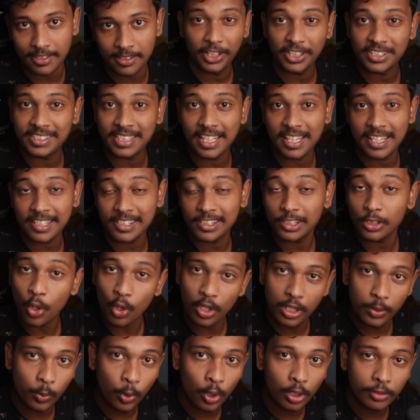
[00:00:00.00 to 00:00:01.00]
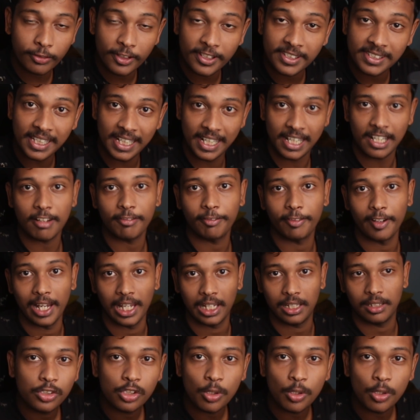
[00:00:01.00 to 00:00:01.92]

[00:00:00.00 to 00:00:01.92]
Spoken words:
because there is no reward for seeding a file.